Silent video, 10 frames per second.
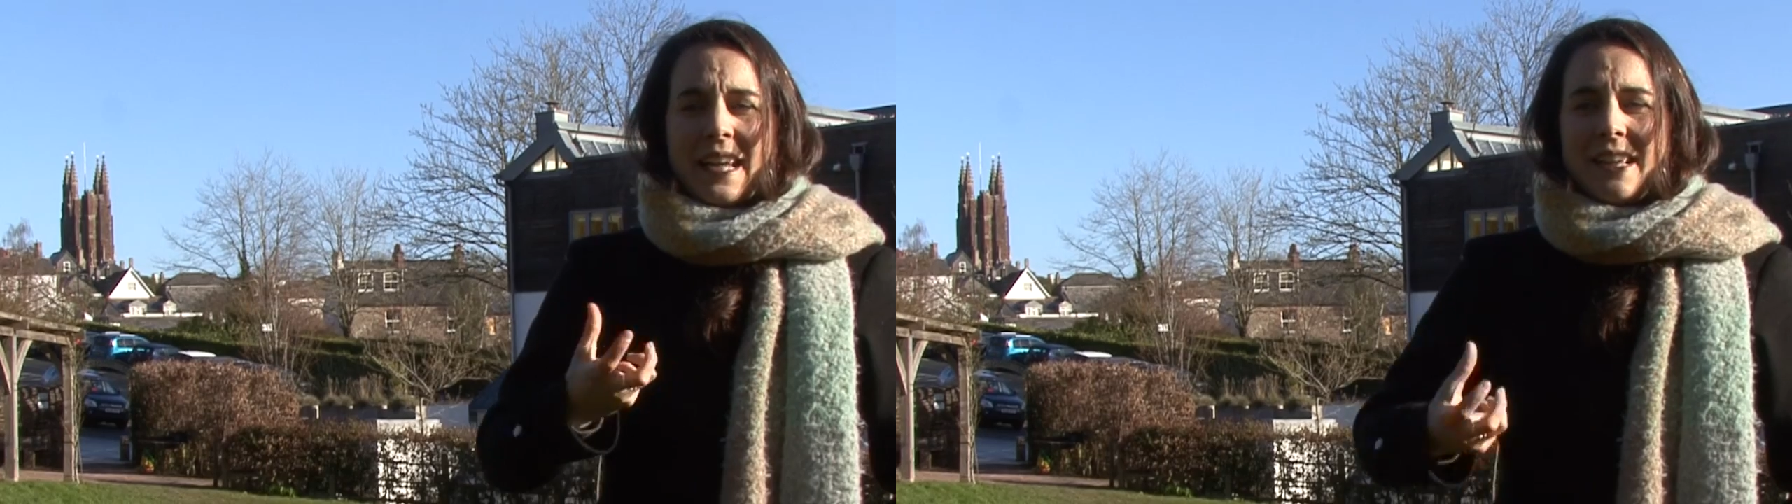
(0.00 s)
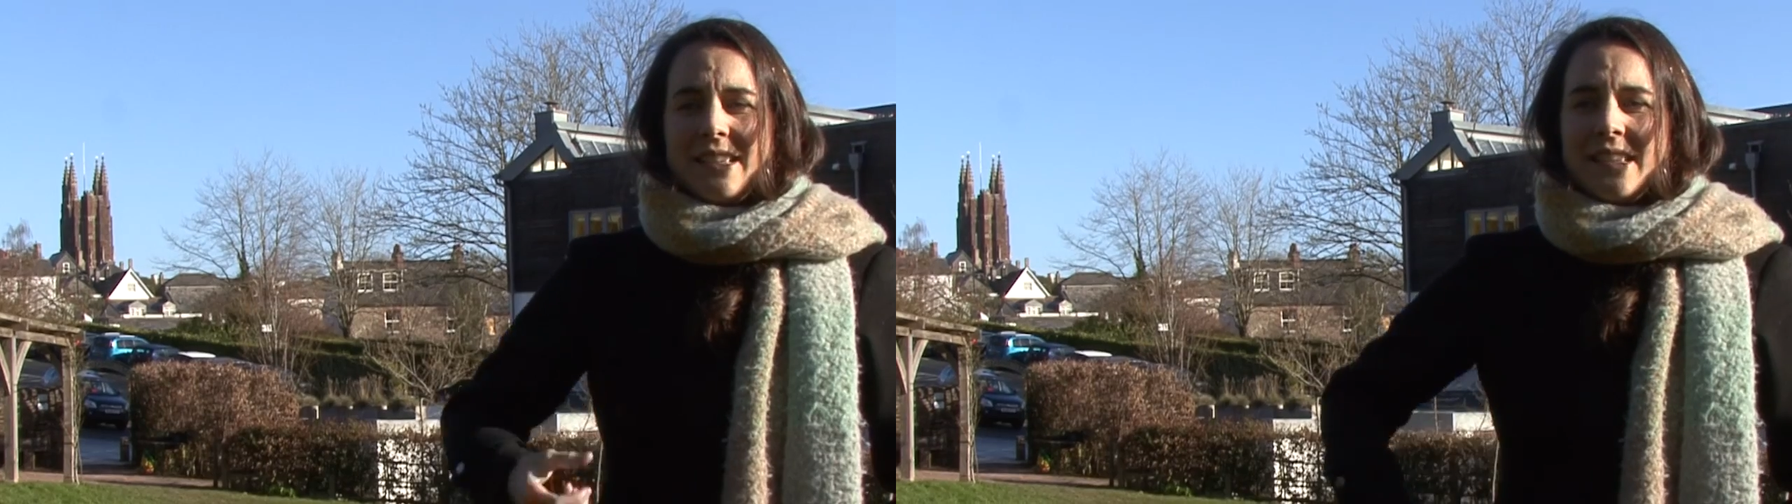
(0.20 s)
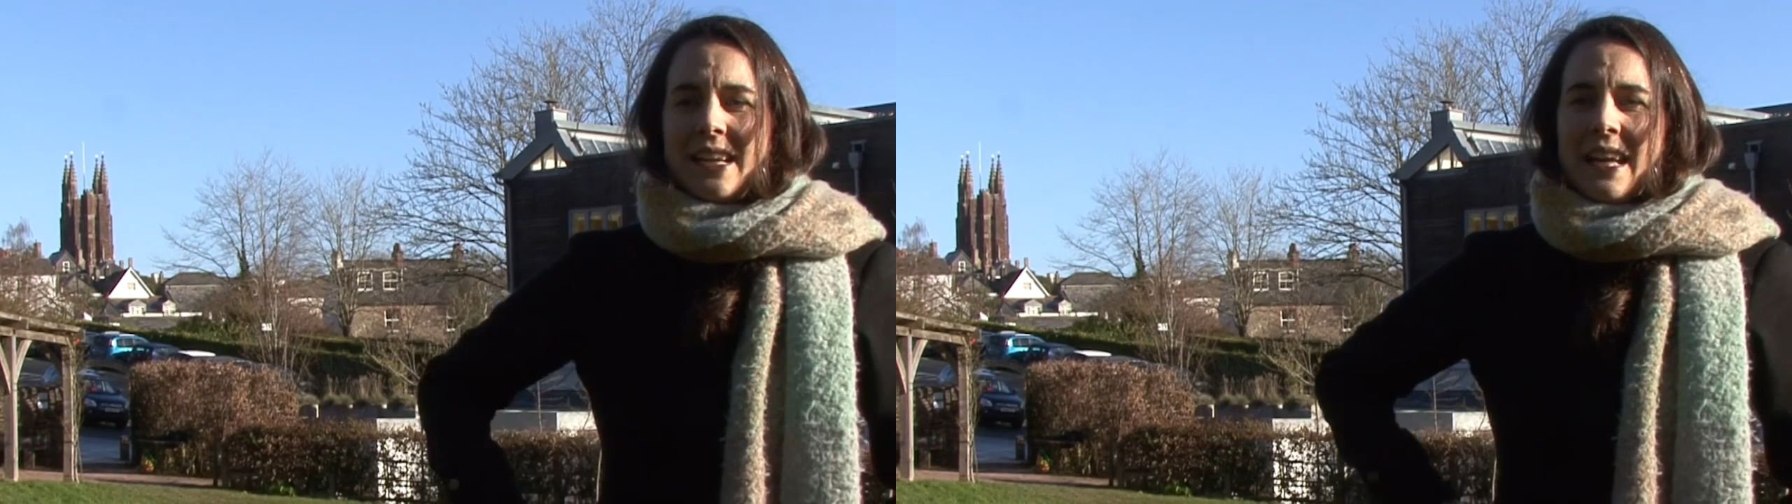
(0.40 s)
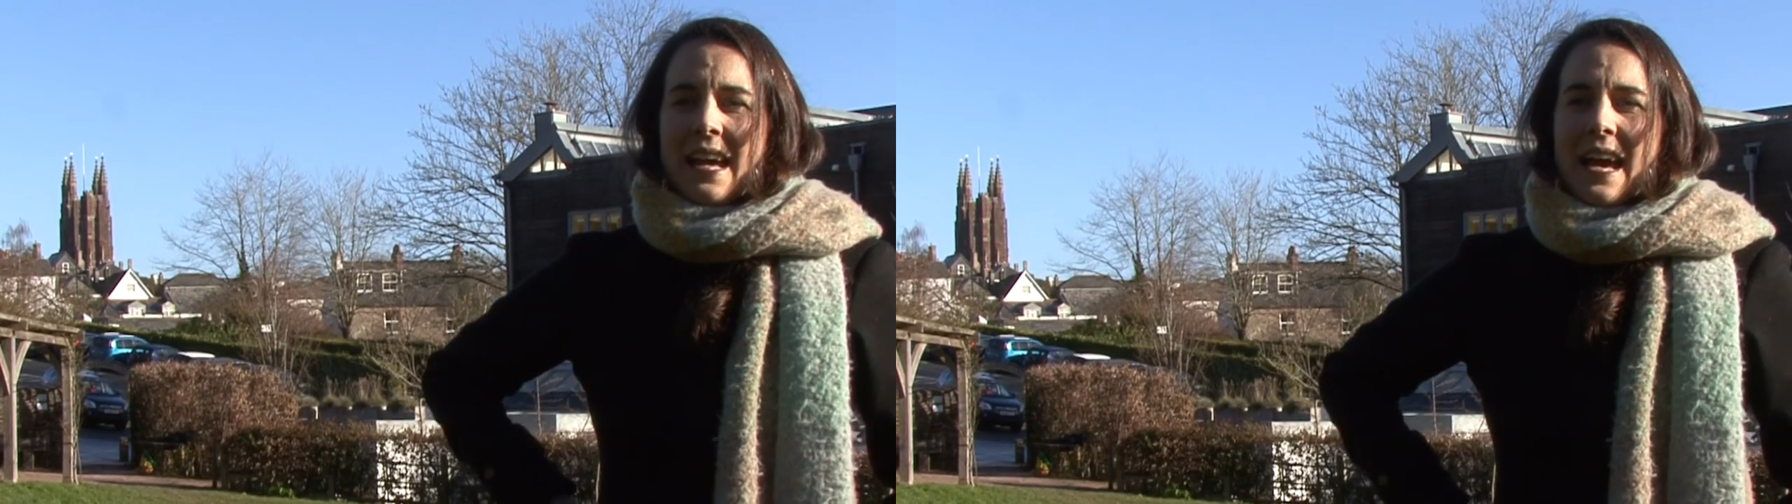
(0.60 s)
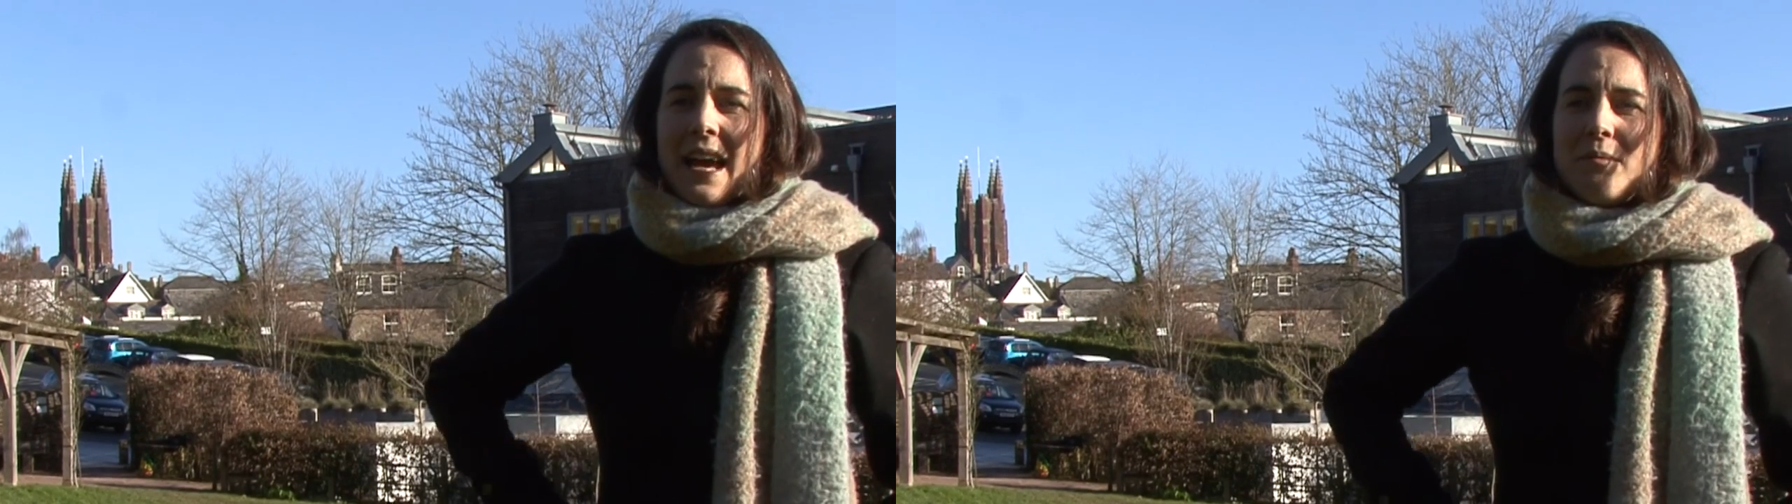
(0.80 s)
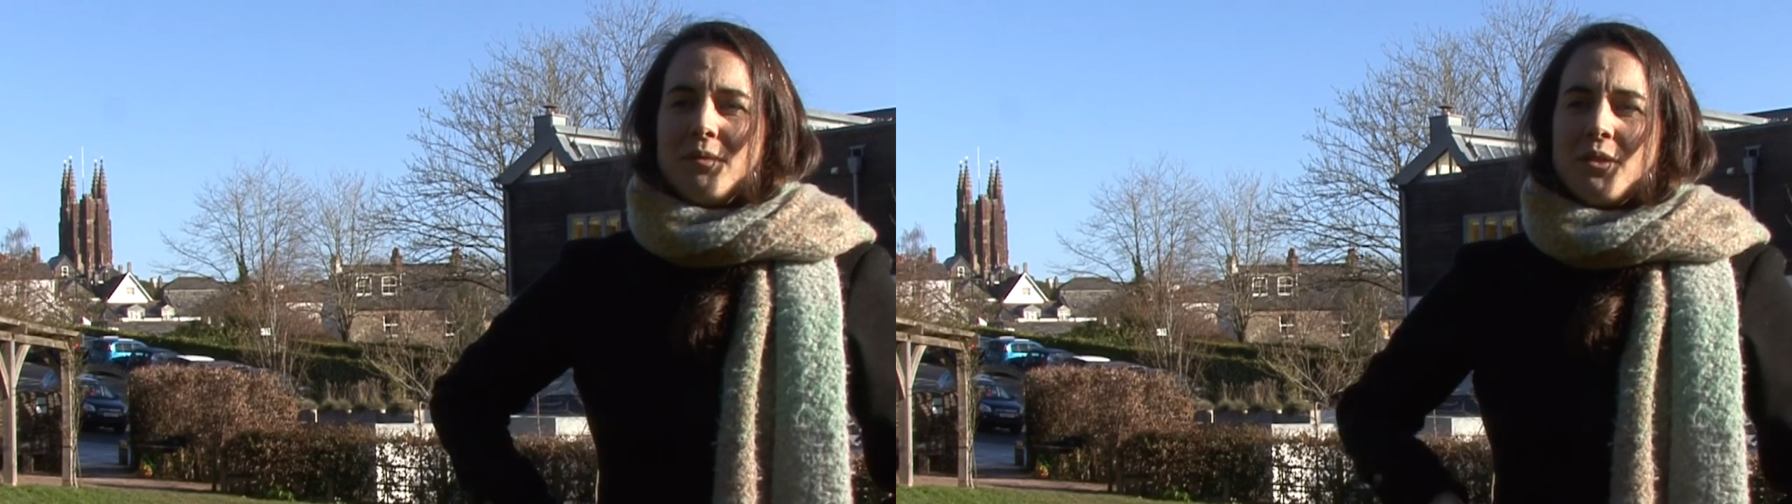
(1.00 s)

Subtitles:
it.